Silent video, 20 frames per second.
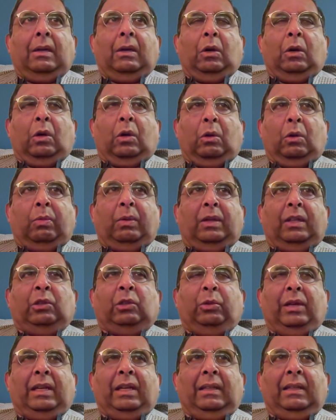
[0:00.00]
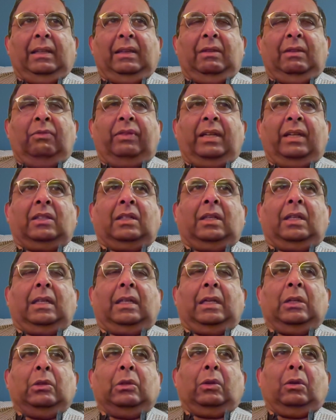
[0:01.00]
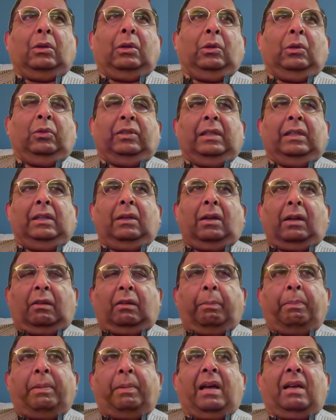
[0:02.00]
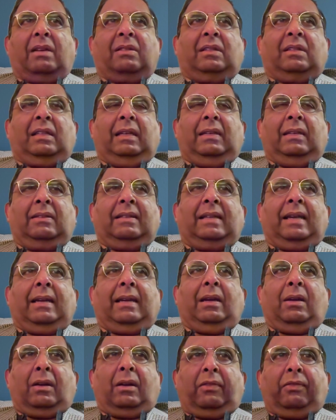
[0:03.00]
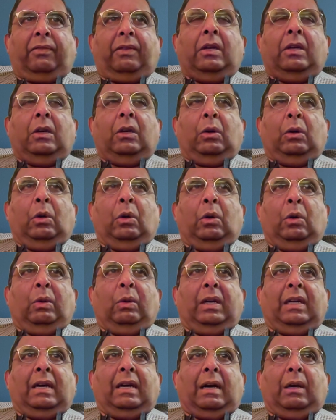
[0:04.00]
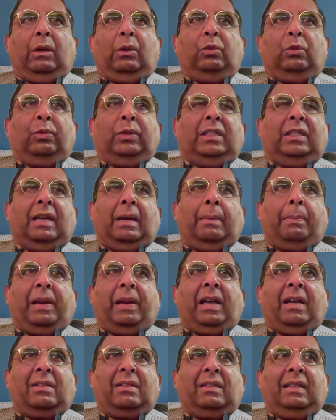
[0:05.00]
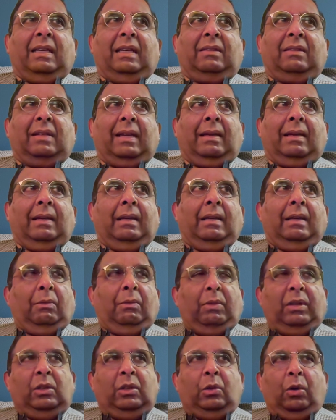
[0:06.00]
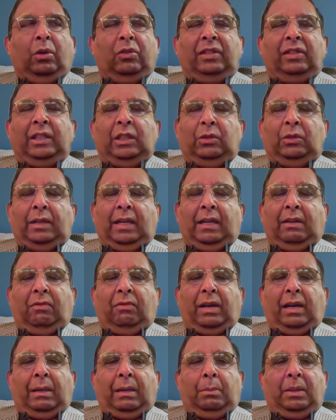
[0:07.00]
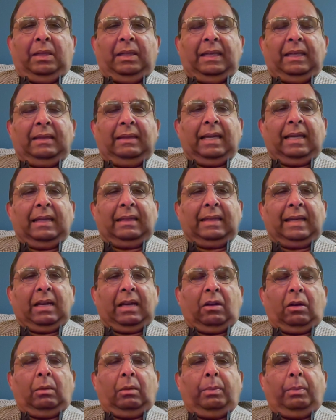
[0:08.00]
overdoing the infection control, using a lot of plastics and a lot of overgowns which are plastics and which goes into the environment, and that cannot